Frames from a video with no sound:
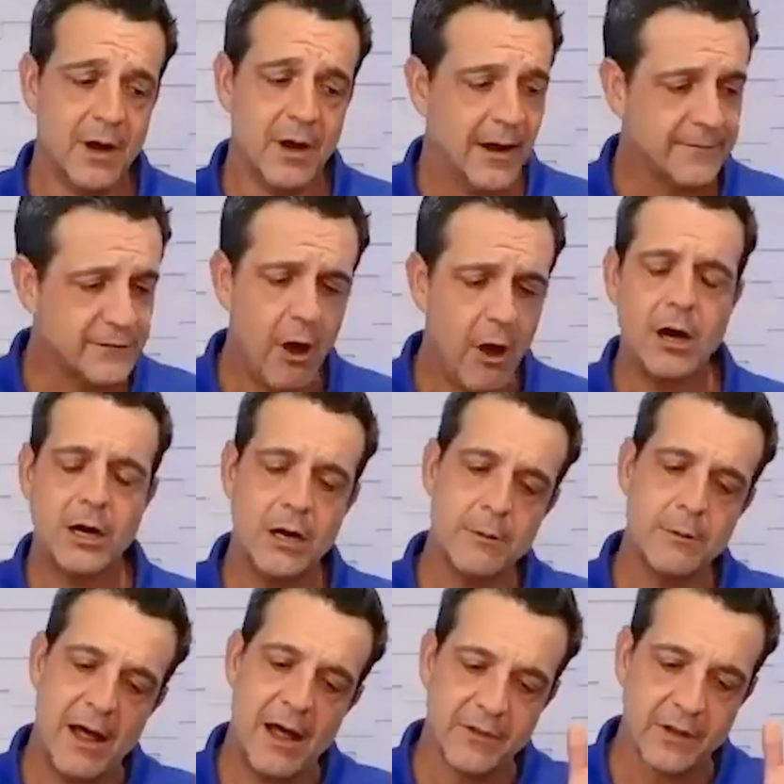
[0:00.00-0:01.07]
of talking
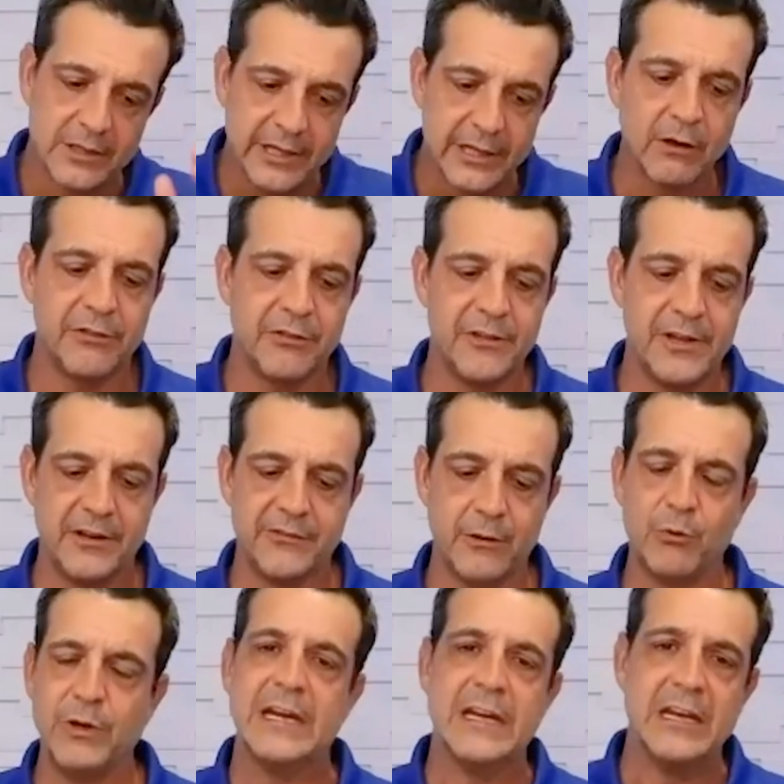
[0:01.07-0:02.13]
about the little things that
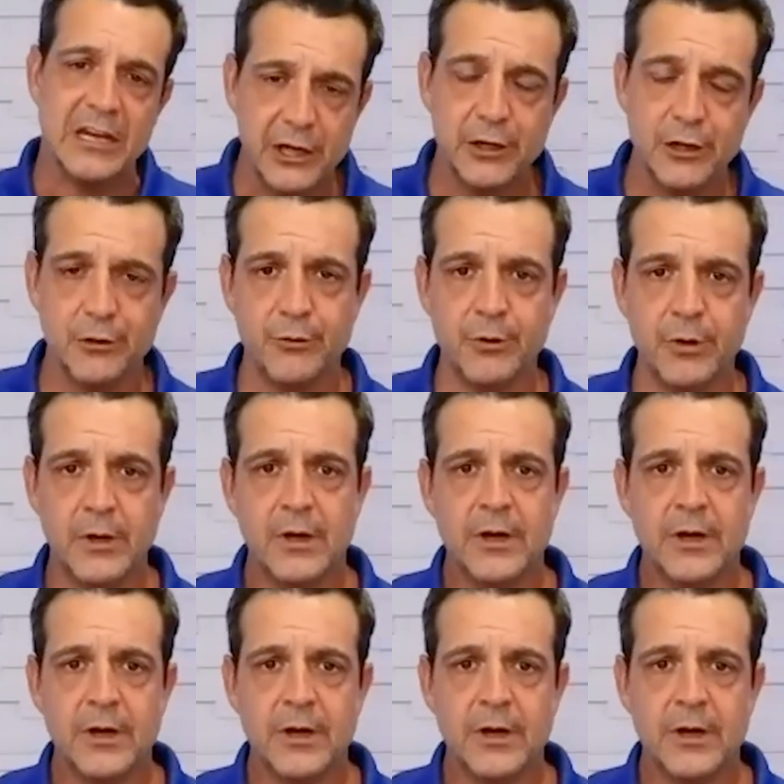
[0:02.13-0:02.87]
we can do